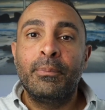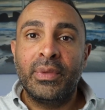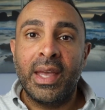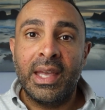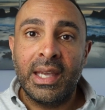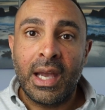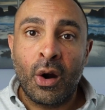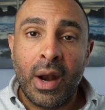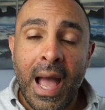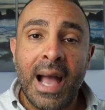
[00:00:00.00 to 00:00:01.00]
They
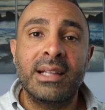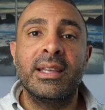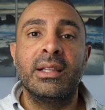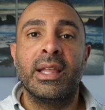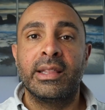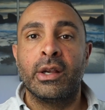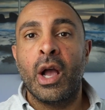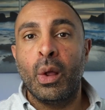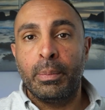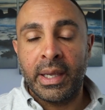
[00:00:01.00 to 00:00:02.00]
are acting like they're
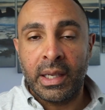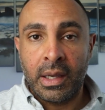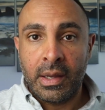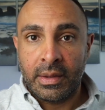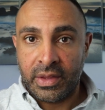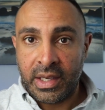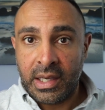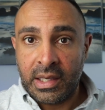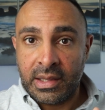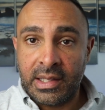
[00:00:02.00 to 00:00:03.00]
helping
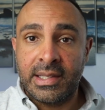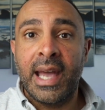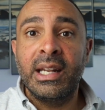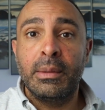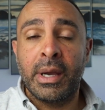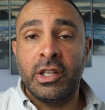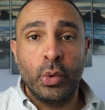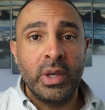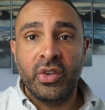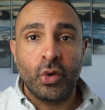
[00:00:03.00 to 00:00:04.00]
the tenant by
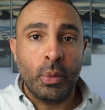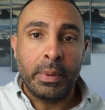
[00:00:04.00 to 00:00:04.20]
doing so,